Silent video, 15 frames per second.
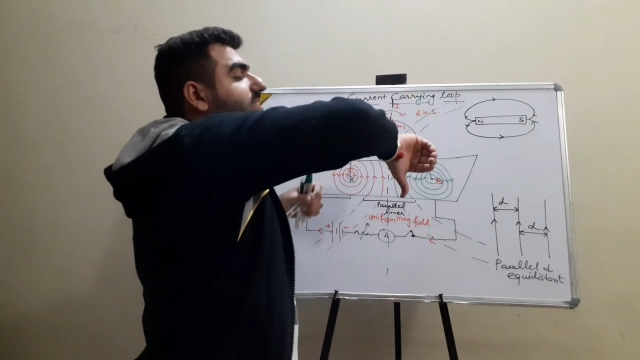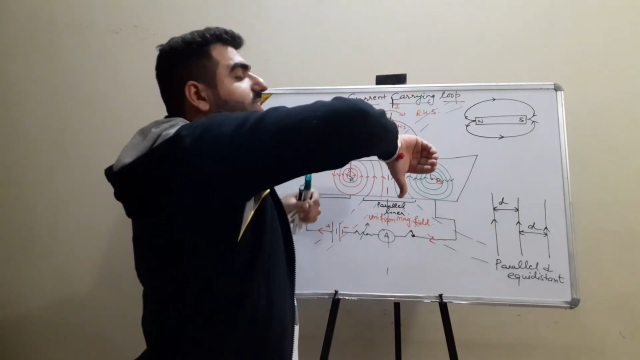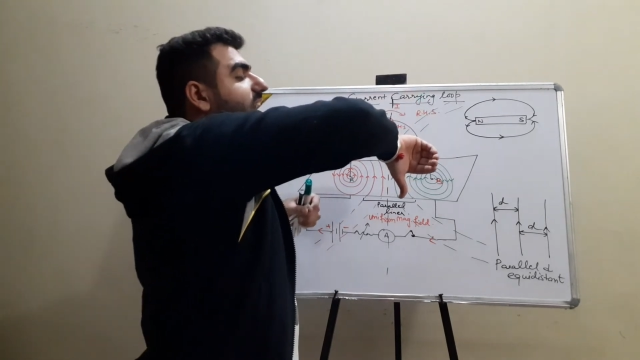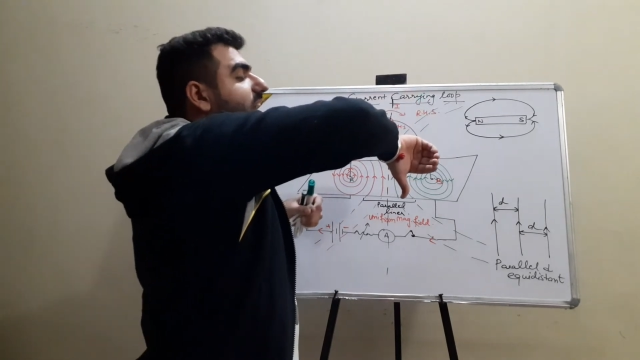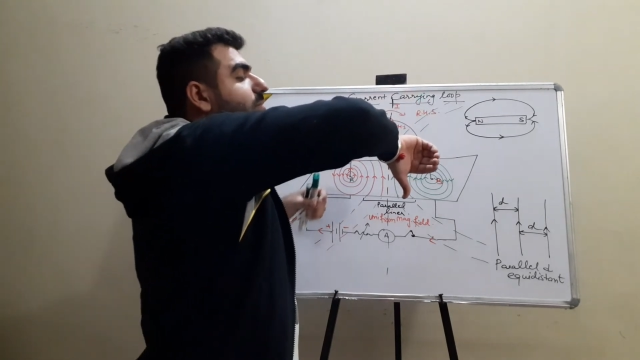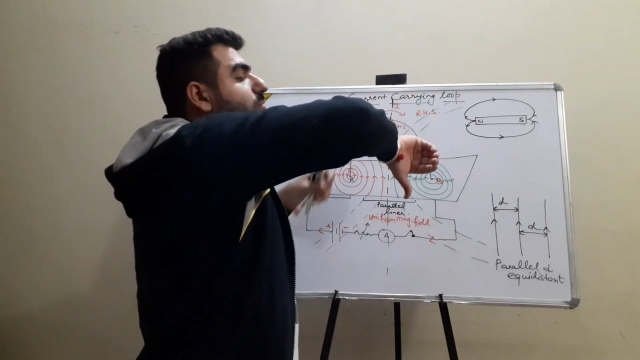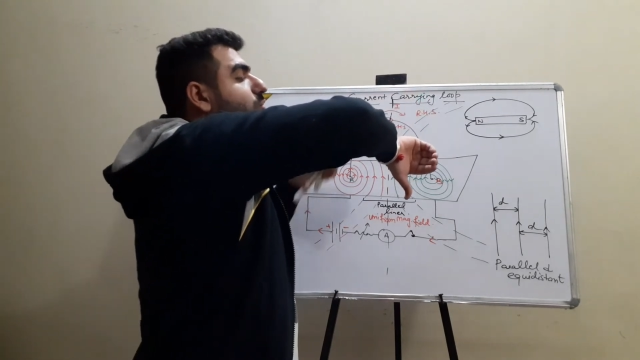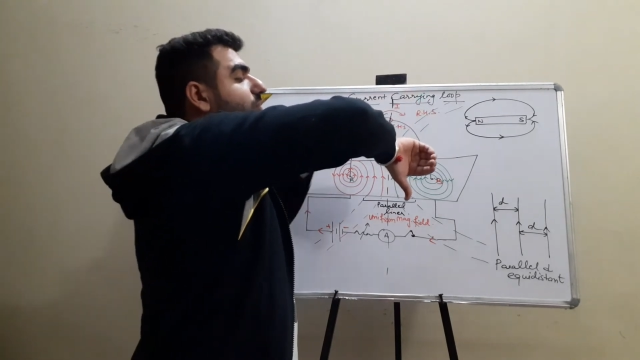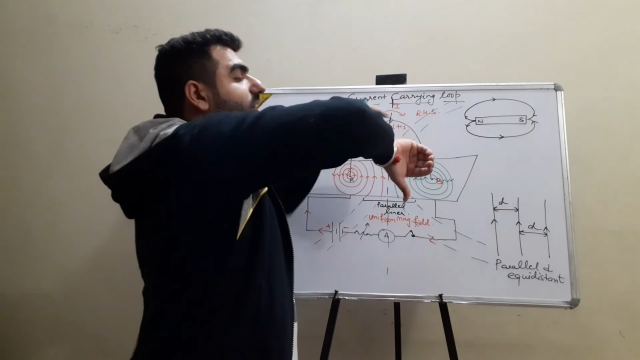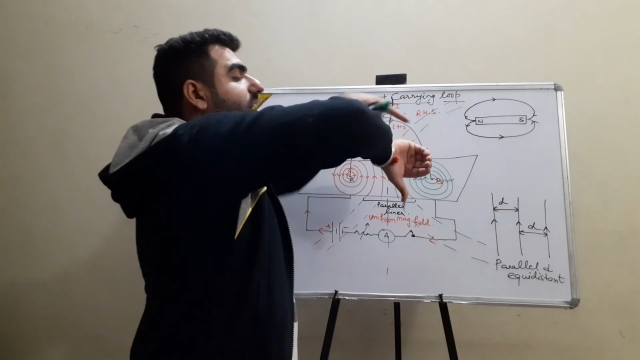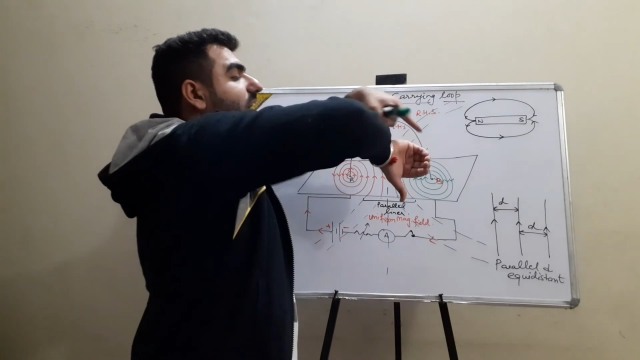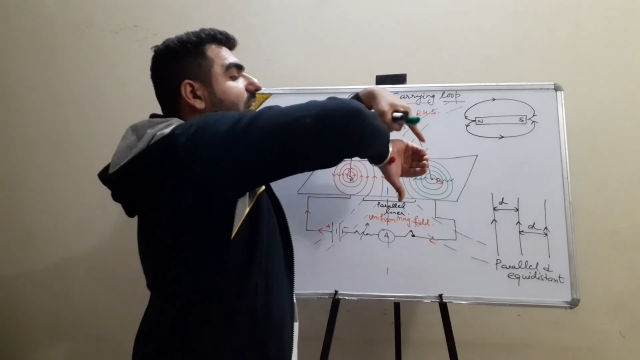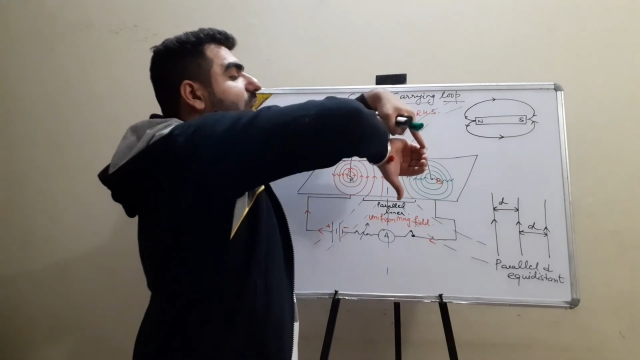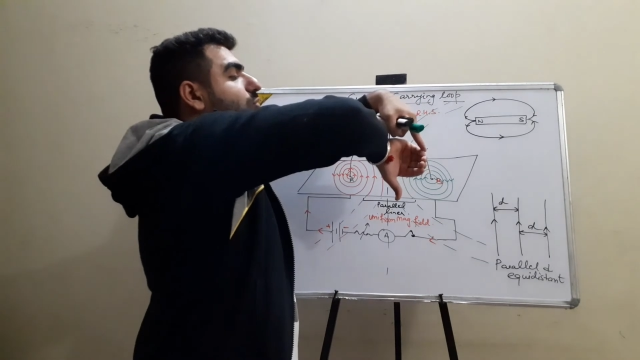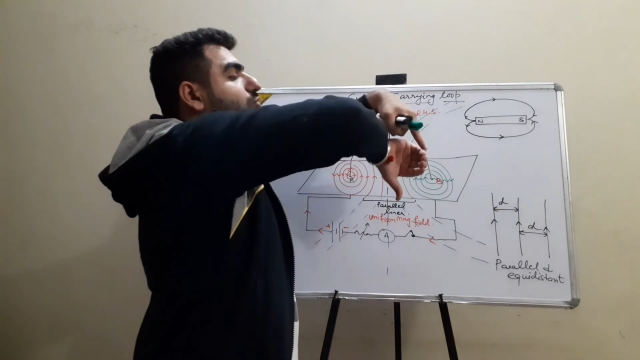they are moving
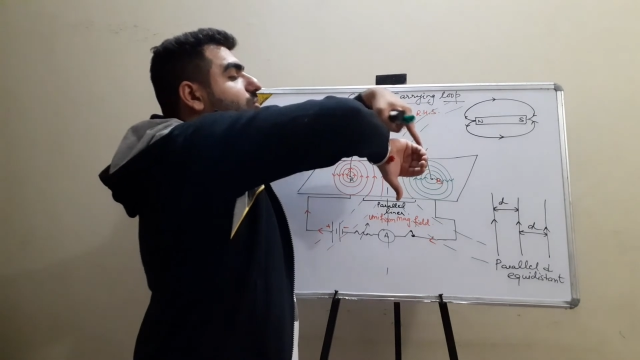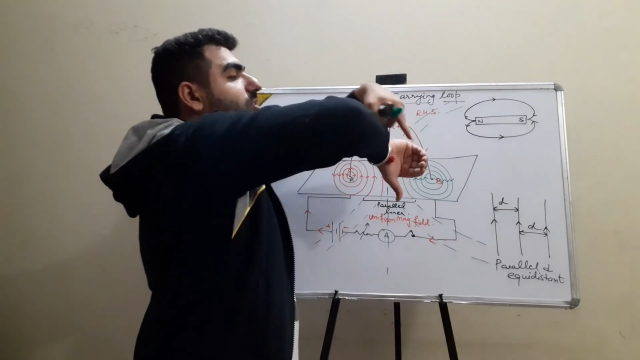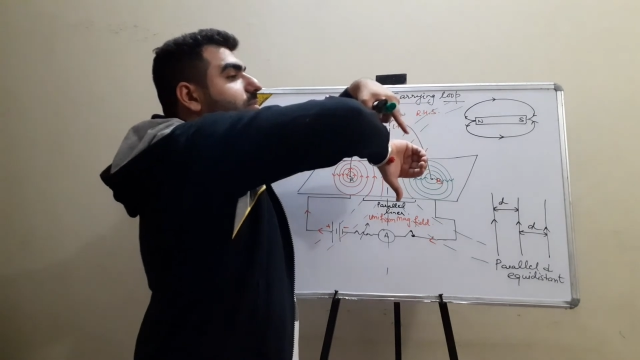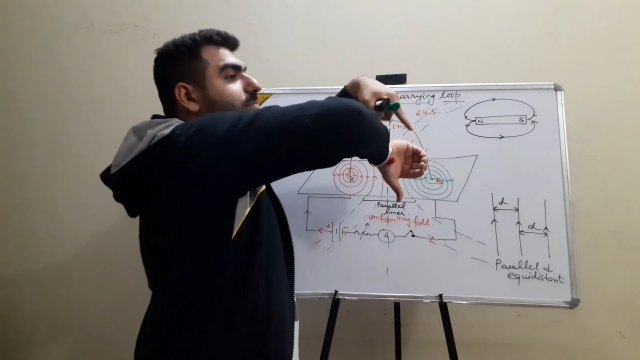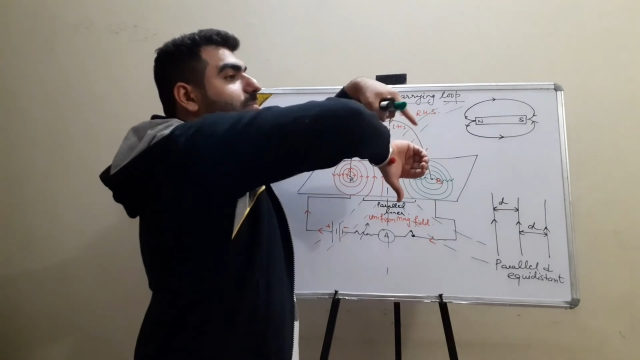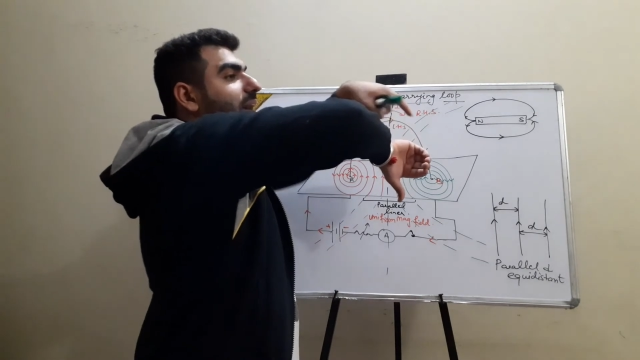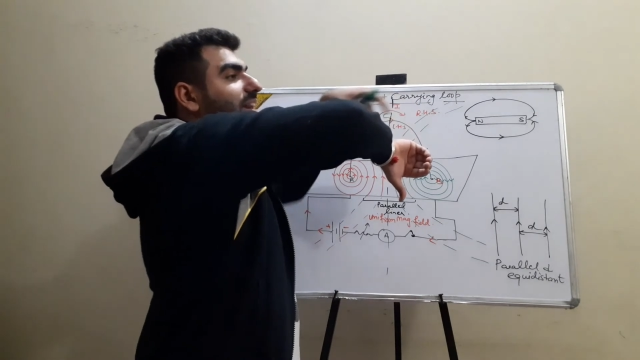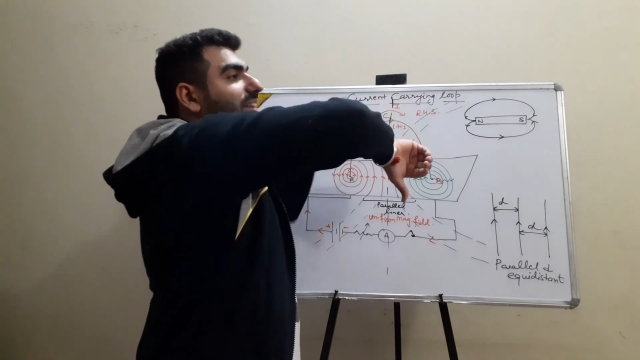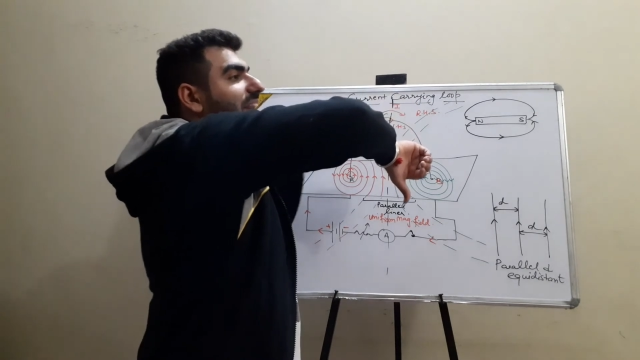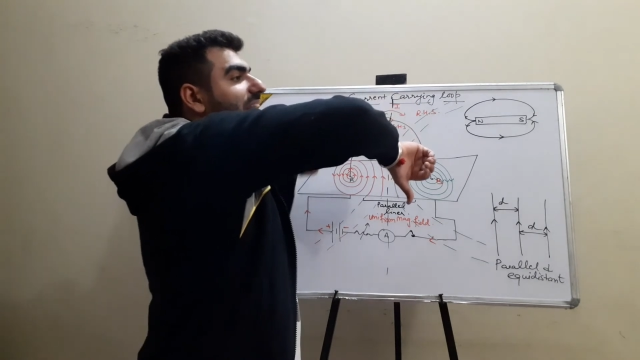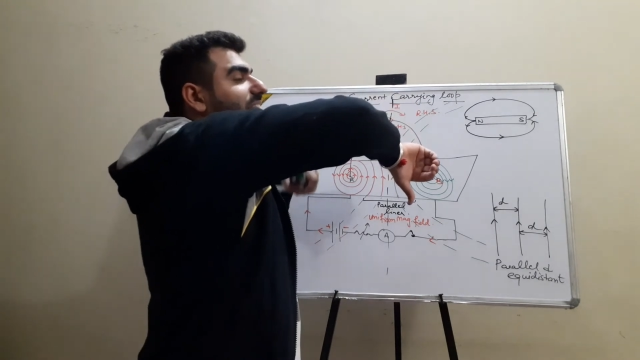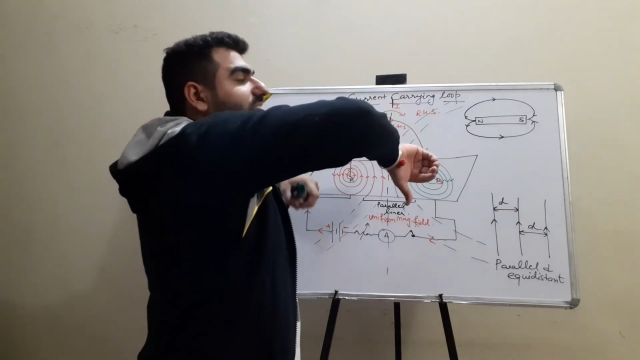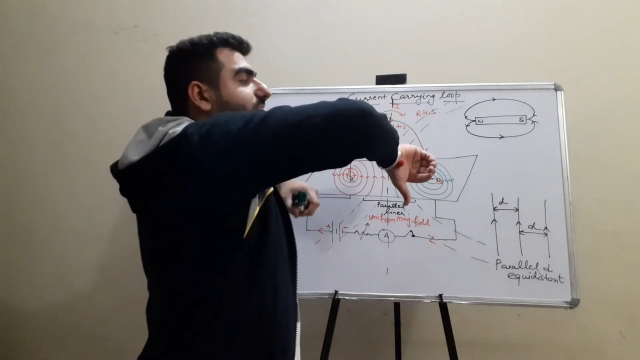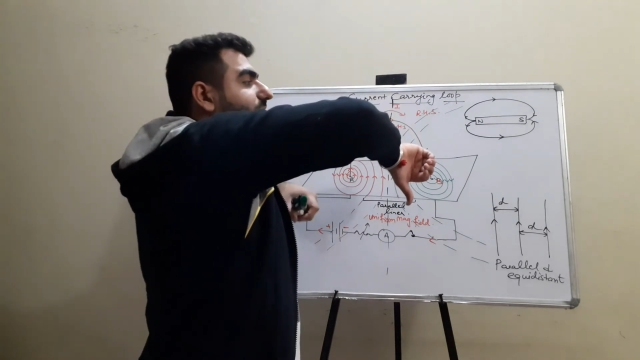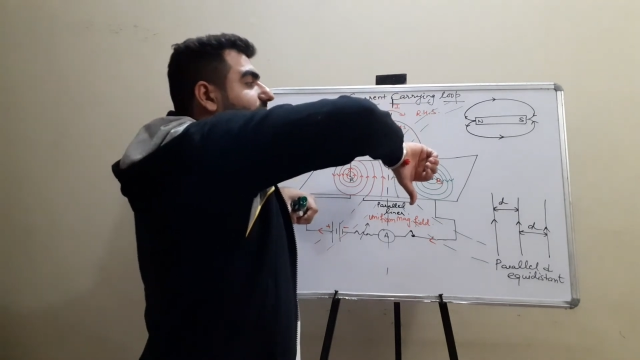out.
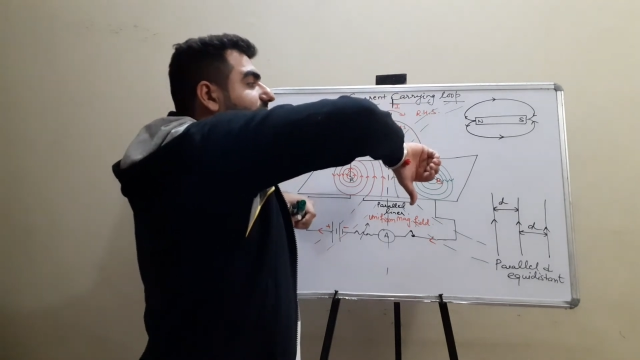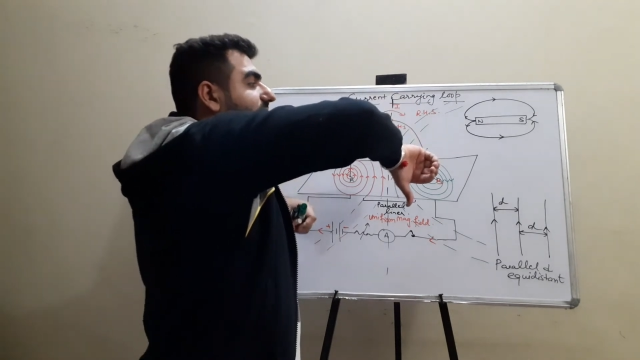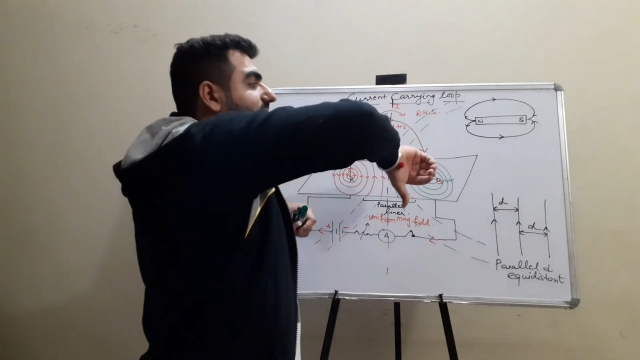Magnetic field